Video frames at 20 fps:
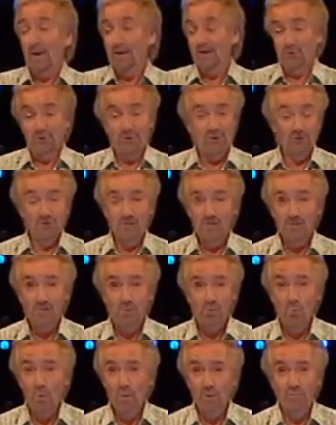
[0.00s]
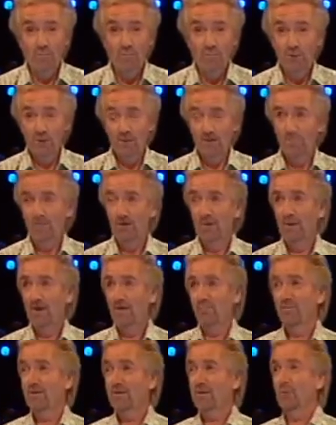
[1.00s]
I just thought it was a wonderful game.
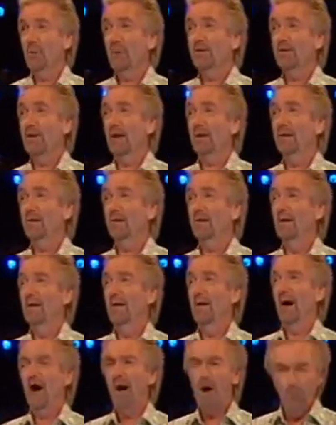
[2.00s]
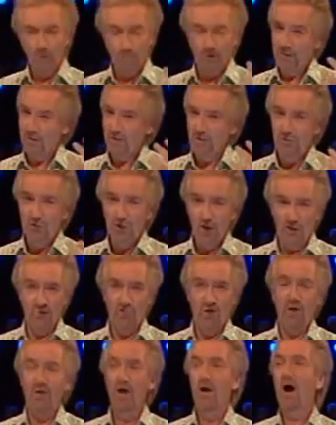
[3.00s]
And for this weekend, I want
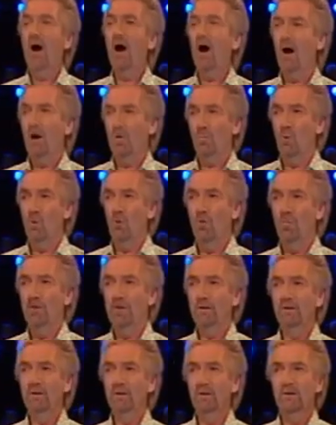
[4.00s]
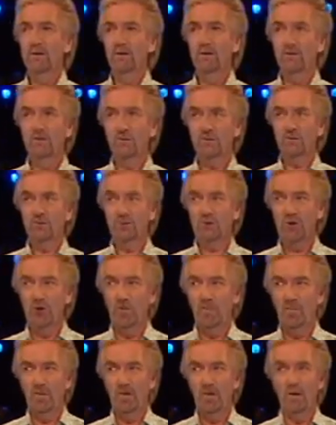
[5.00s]
another heartwarmer not
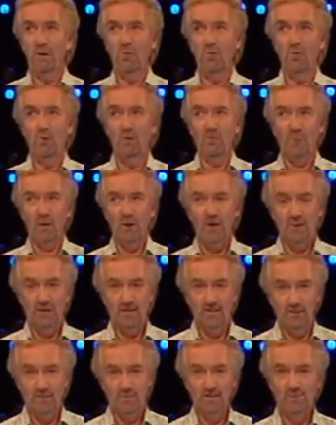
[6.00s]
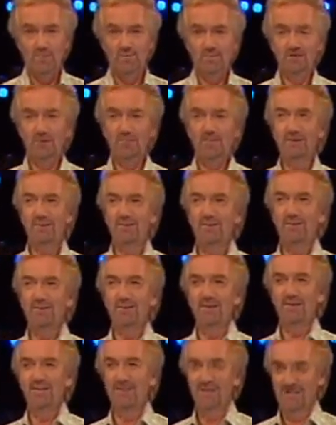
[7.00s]
stopper or breaker.
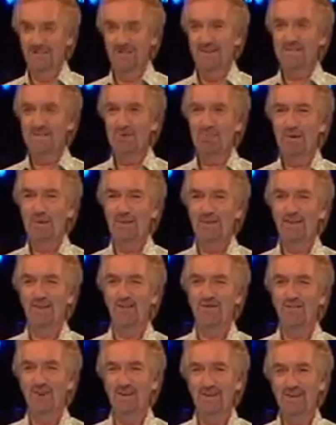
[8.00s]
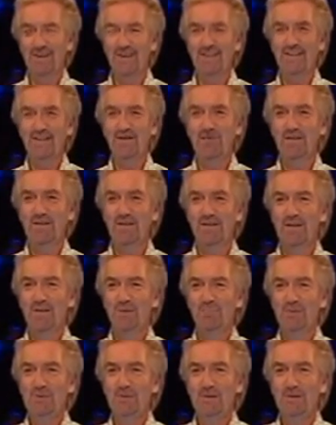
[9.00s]
Let's make it great. Here come the
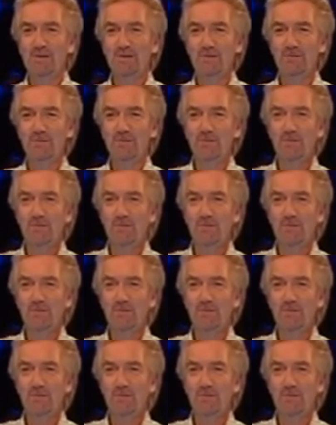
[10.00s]
names.